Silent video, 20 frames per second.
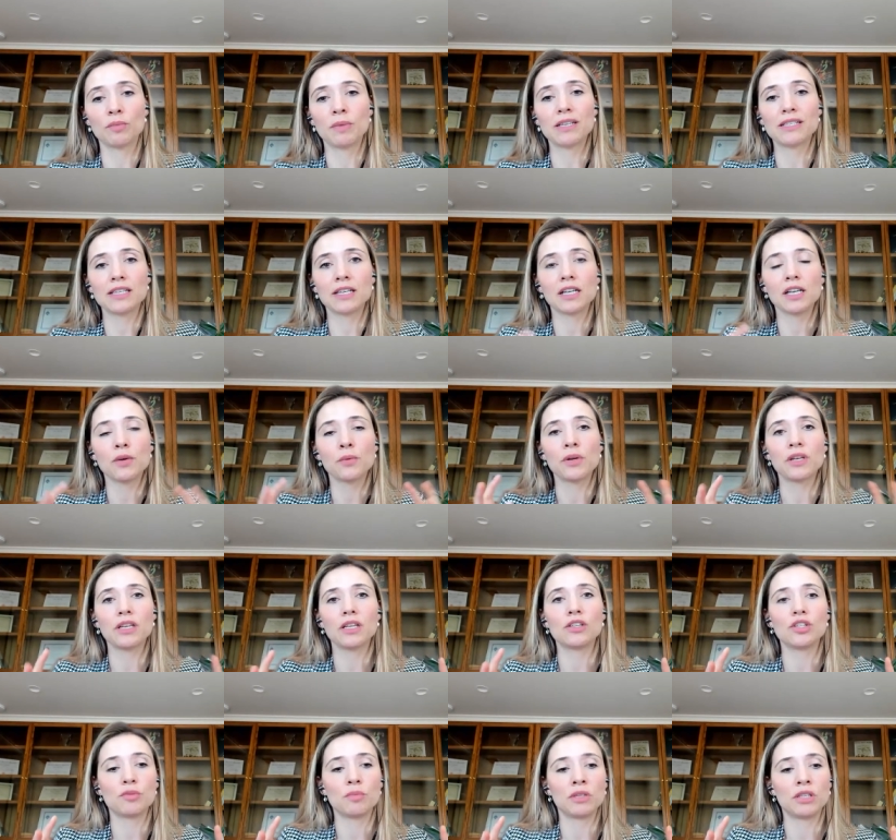Basically, we
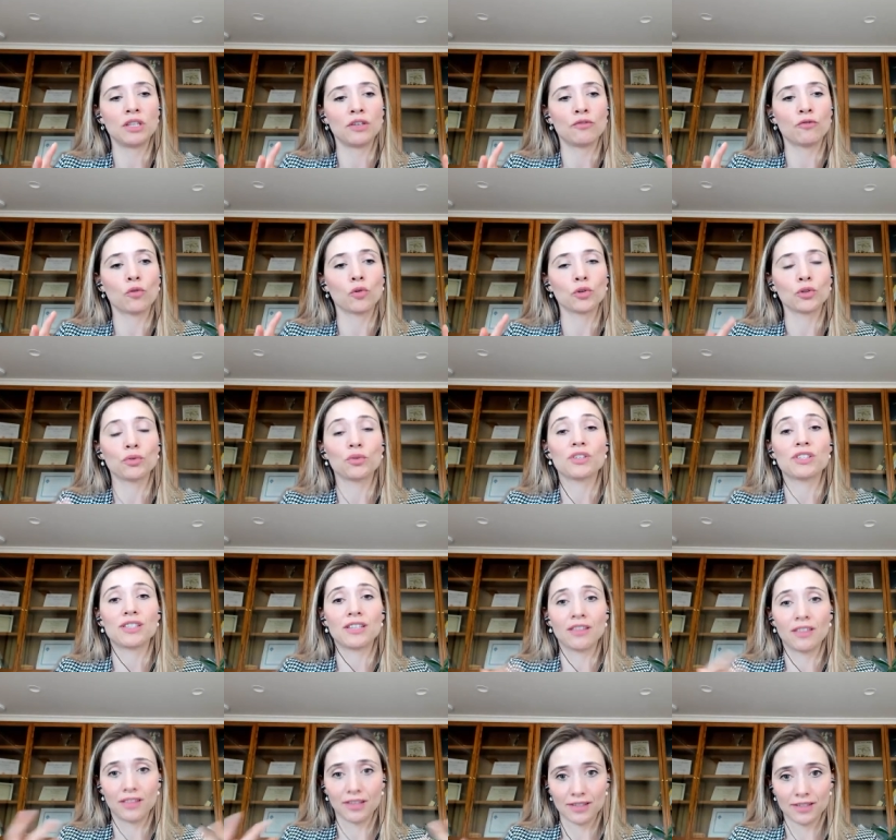need GPT-4 to
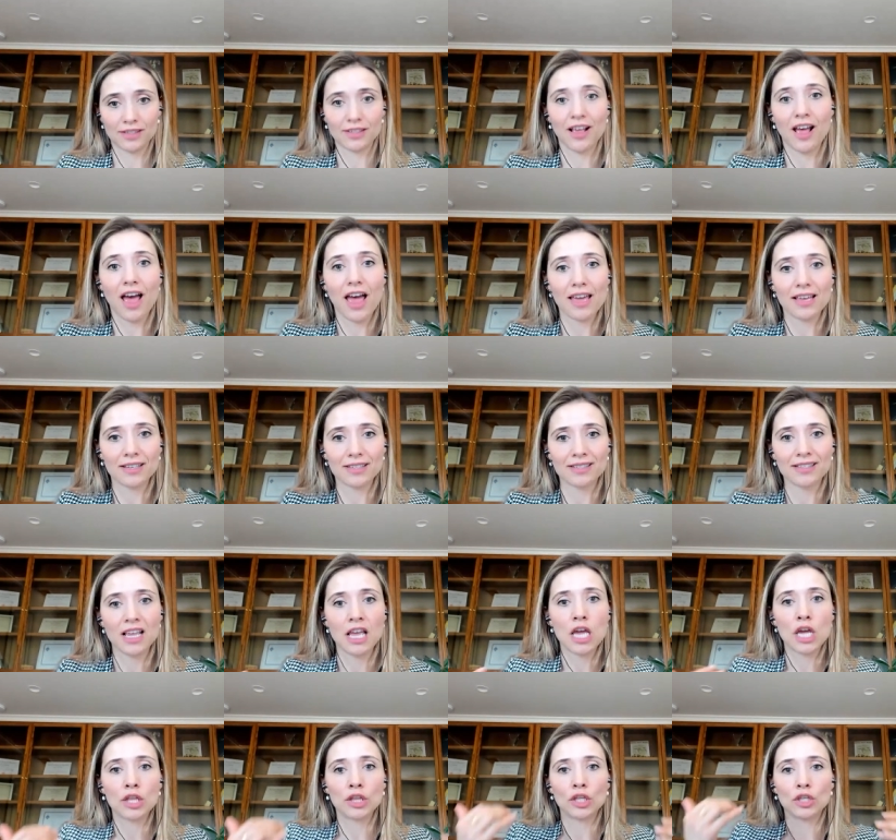synthesize
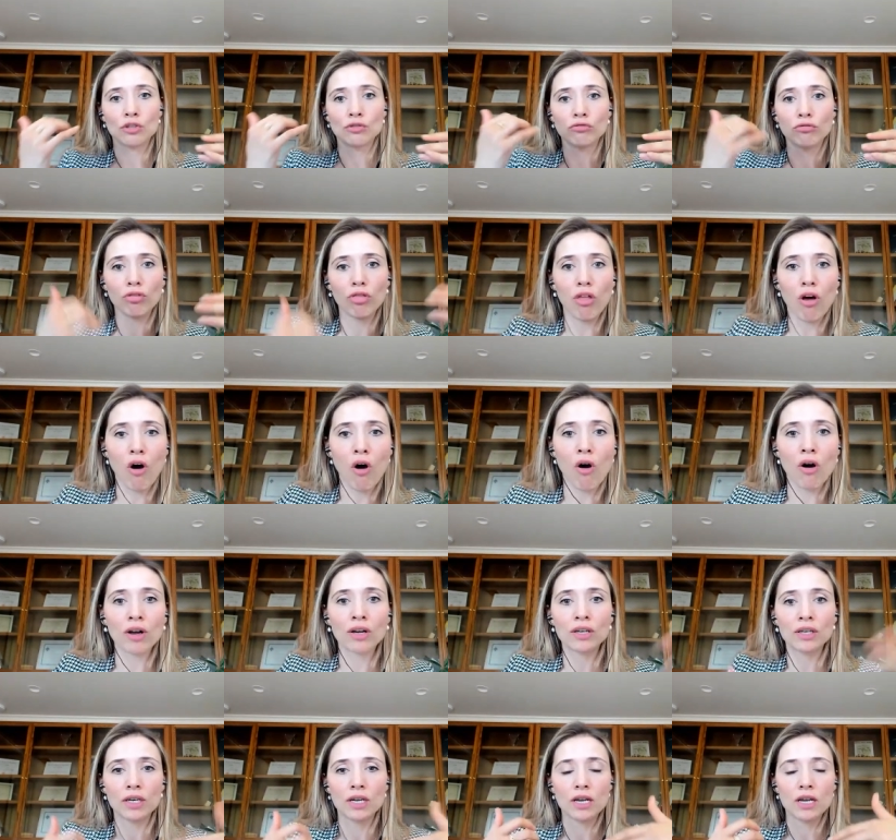this
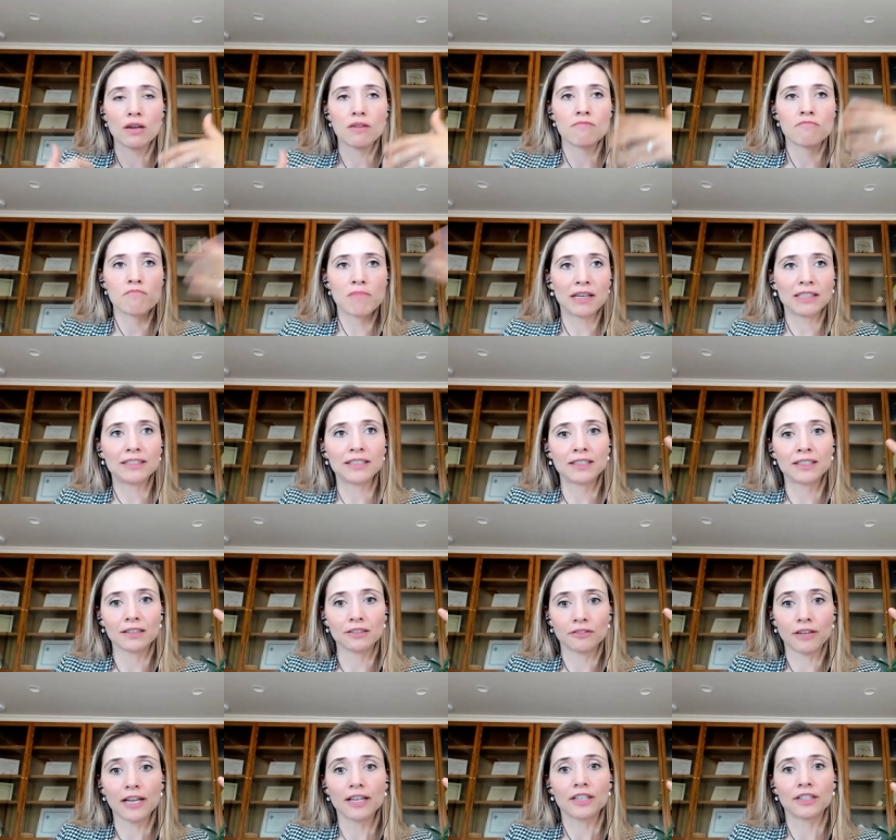long
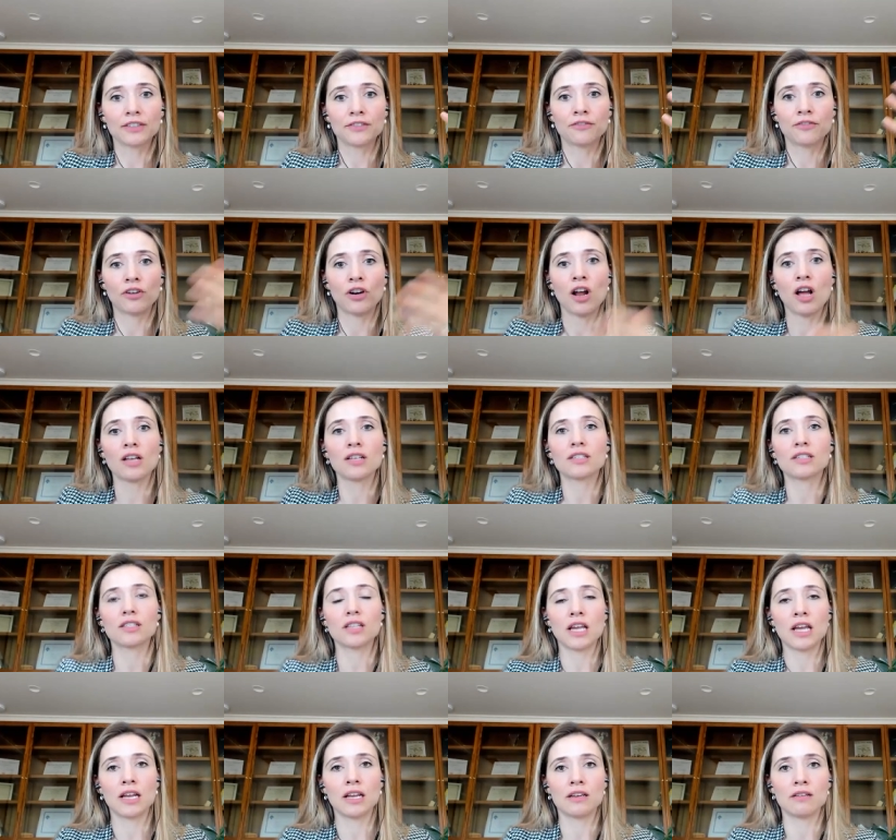medical record for us
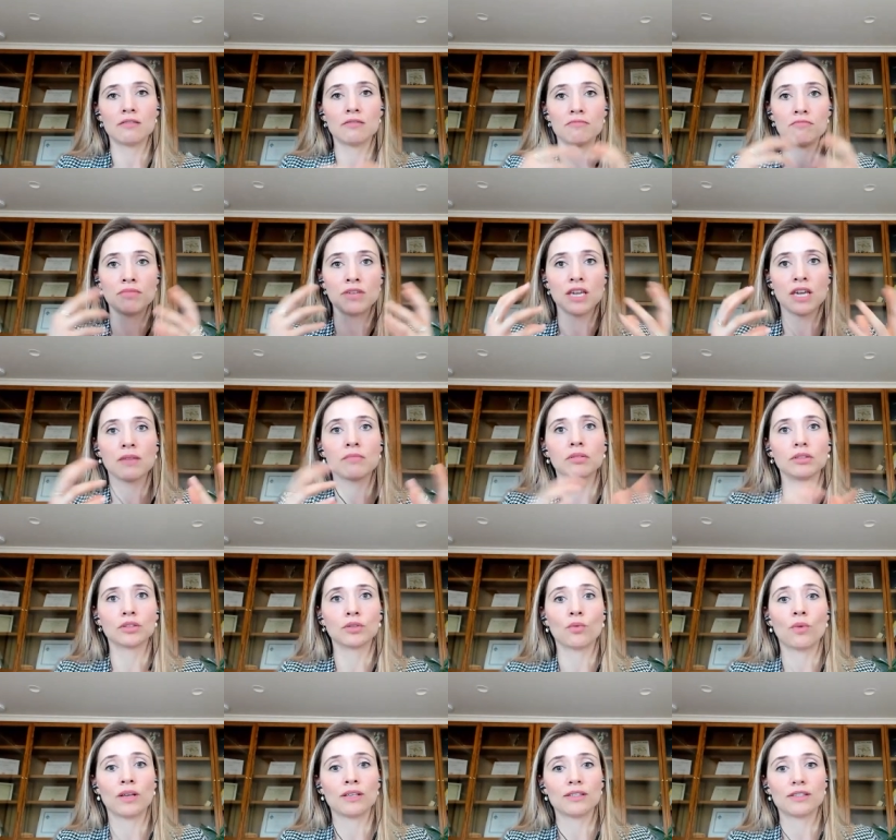and be able
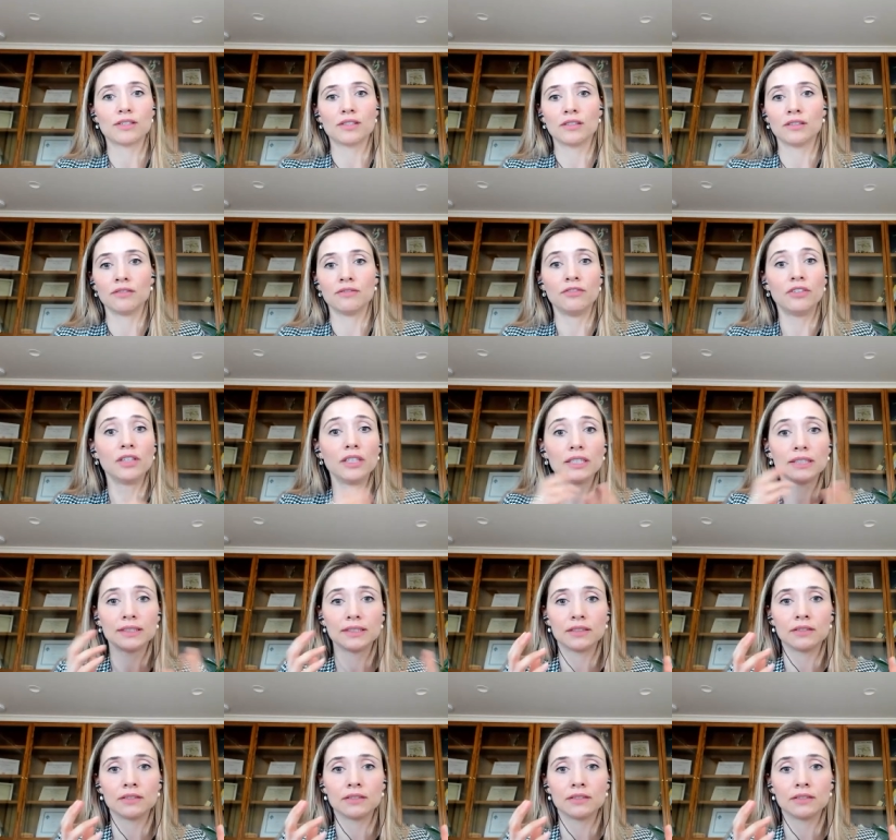to answer very